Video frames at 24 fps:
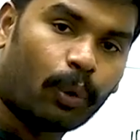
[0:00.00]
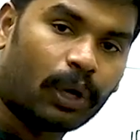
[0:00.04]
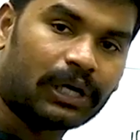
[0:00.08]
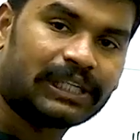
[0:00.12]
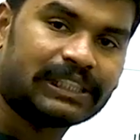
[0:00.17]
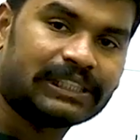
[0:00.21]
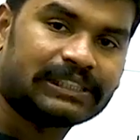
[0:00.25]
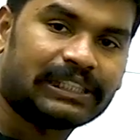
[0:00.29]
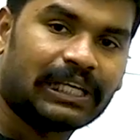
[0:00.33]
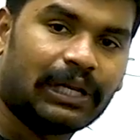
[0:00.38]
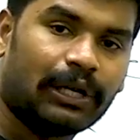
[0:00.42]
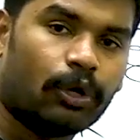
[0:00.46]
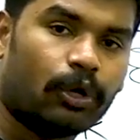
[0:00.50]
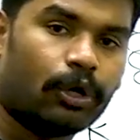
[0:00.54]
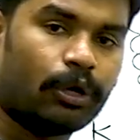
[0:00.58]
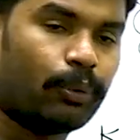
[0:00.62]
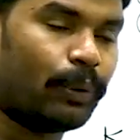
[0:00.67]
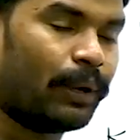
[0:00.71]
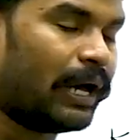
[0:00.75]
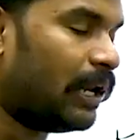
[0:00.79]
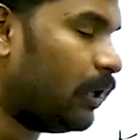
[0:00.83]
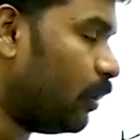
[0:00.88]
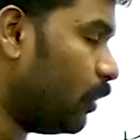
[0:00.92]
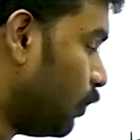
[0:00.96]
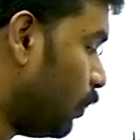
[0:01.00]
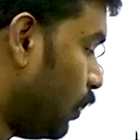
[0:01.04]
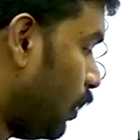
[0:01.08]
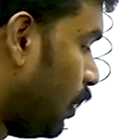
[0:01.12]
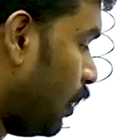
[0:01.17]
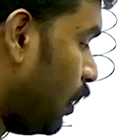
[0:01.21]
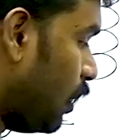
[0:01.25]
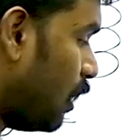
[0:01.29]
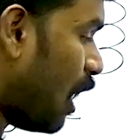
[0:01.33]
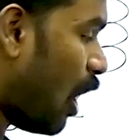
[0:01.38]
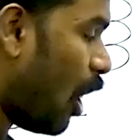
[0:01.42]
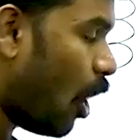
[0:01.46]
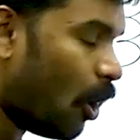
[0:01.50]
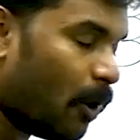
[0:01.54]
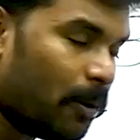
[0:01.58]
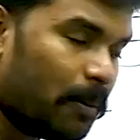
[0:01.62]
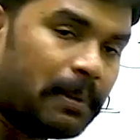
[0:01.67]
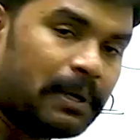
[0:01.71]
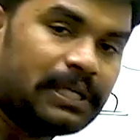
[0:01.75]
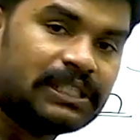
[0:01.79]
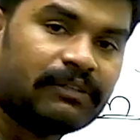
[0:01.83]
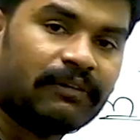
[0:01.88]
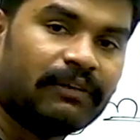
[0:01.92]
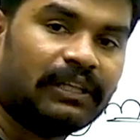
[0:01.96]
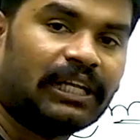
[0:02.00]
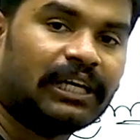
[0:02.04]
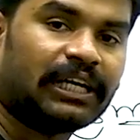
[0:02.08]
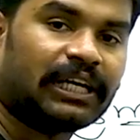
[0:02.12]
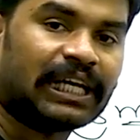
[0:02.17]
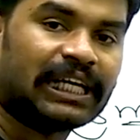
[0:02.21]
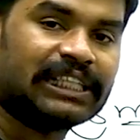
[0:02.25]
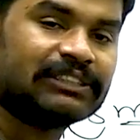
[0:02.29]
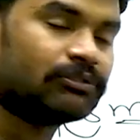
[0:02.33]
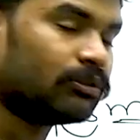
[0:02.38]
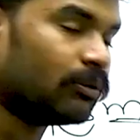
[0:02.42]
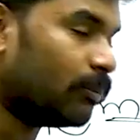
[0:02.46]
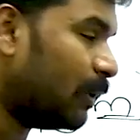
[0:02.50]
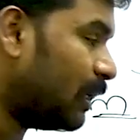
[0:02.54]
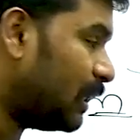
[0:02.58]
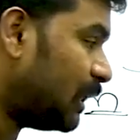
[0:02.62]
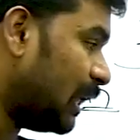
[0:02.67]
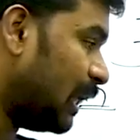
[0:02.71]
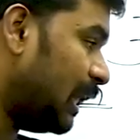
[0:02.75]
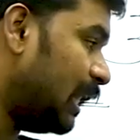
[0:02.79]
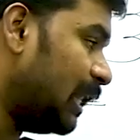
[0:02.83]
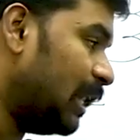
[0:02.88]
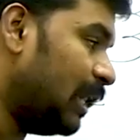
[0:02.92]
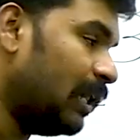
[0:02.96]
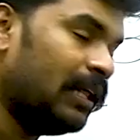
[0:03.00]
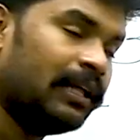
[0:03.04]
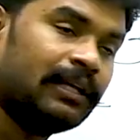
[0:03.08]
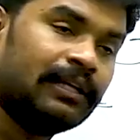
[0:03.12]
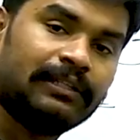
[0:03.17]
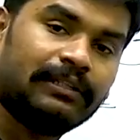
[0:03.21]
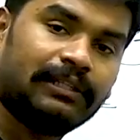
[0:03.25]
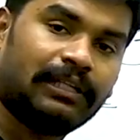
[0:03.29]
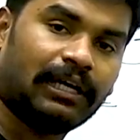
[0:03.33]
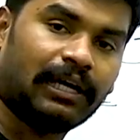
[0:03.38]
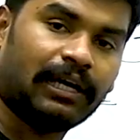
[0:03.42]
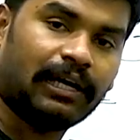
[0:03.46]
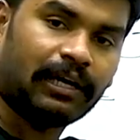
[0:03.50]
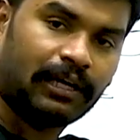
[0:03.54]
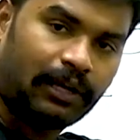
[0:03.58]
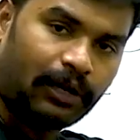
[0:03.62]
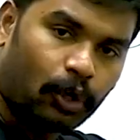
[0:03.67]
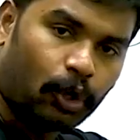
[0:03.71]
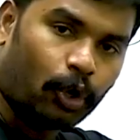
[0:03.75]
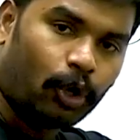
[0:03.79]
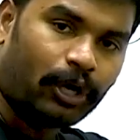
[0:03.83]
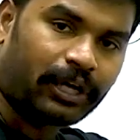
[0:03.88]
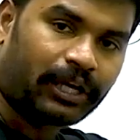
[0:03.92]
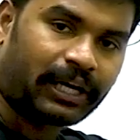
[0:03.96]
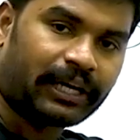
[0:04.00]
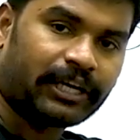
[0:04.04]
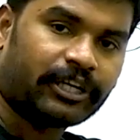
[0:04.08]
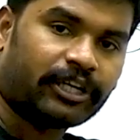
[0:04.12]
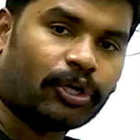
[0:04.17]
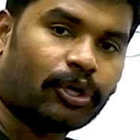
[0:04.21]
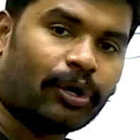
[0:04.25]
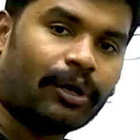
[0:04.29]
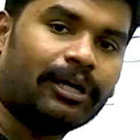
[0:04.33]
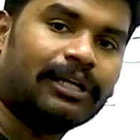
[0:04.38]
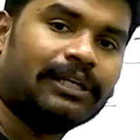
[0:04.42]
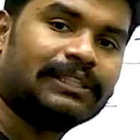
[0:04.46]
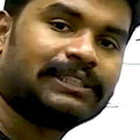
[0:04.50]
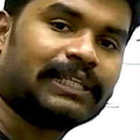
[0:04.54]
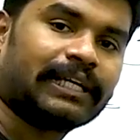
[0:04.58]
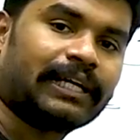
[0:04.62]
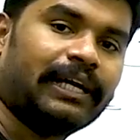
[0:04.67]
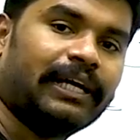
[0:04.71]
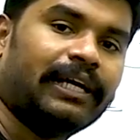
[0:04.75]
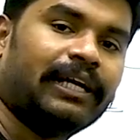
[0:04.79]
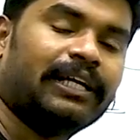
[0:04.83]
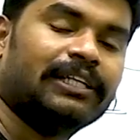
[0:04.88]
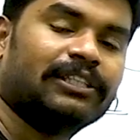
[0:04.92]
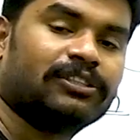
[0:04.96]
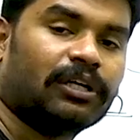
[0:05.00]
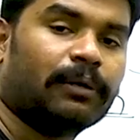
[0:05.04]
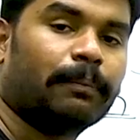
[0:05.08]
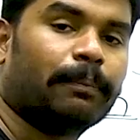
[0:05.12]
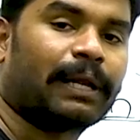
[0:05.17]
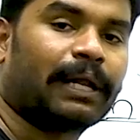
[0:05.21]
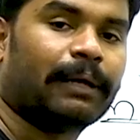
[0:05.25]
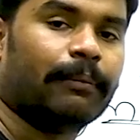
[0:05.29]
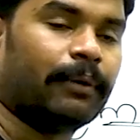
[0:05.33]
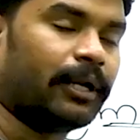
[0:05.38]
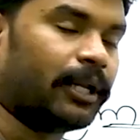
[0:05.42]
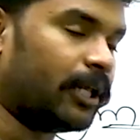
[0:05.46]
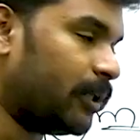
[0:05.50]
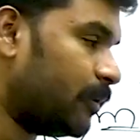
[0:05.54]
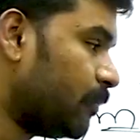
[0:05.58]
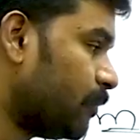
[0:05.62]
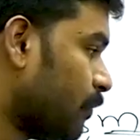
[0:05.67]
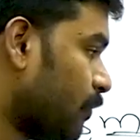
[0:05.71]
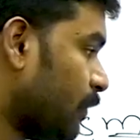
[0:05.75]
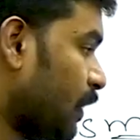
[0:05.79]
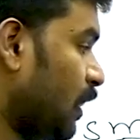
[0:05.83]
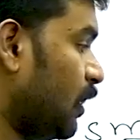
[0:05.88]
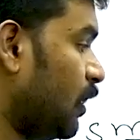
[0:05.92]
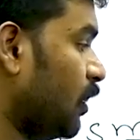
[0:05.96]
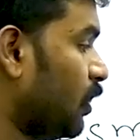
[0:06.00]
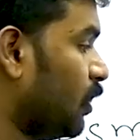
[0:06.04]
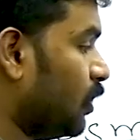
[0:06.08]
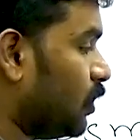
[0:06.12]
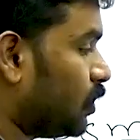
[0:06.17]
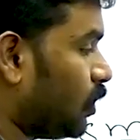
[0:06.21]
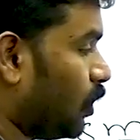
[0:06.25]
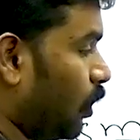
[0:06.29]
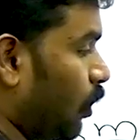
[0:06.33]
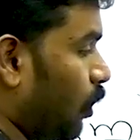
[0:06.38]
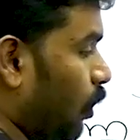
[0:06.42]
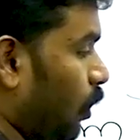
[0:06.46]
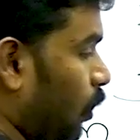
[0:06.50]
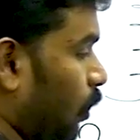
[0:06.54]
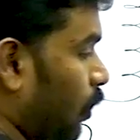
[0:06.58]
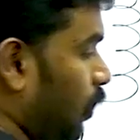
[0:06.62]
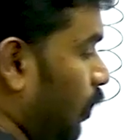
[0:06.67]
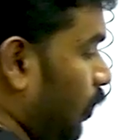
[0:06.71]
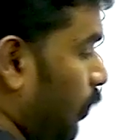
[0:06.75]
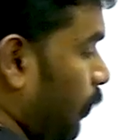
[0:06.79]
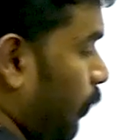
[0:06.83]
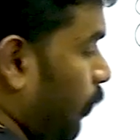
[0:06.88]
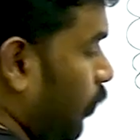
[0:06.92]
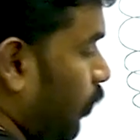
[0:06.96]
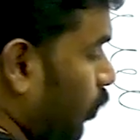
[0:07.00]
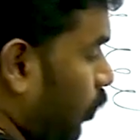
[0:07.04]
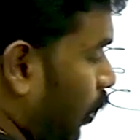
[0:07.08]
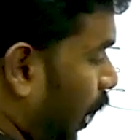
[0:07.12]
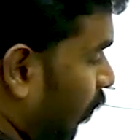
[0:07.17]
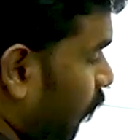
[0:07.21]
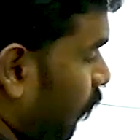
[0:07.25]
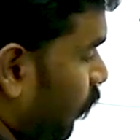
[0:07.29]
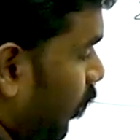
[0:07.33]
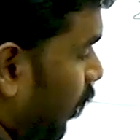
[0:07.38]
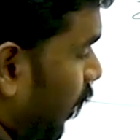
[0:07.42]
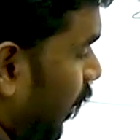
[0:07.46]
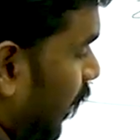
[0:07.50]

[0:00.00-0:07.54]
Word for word: what is the load value. Now how much will the transformer tell the load connected on its secondary is on primary. So you have to